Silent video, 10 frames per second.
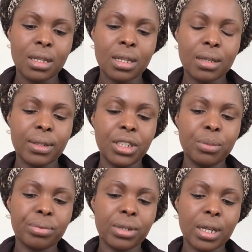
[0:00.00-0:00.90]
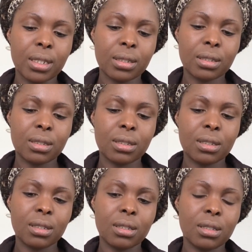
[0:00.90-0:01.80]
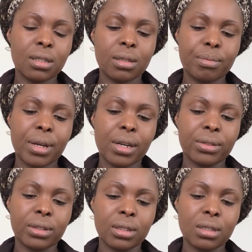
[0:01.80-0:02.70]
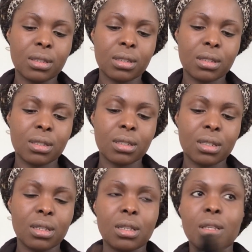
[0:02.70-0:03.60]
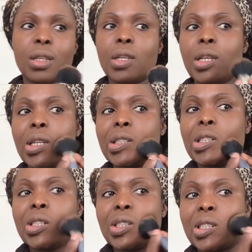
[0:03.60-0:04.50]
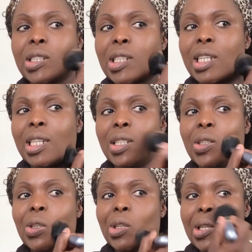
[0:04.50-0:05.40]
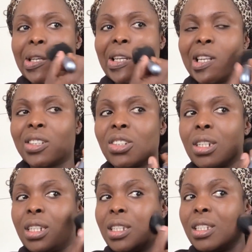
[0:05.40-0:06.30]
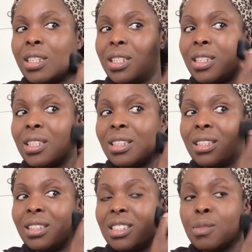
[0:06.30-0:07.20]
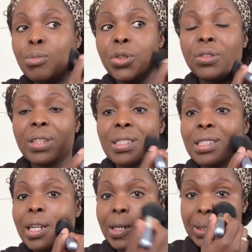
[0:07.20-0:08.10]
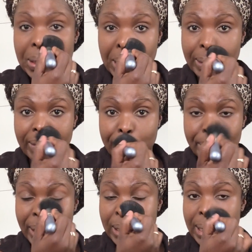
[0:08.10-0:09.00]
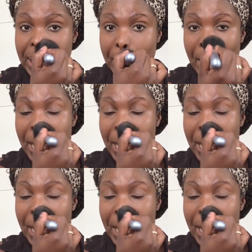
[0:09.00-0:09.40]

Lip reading: Now when you press powders into your skin, it actually smoothens it out even better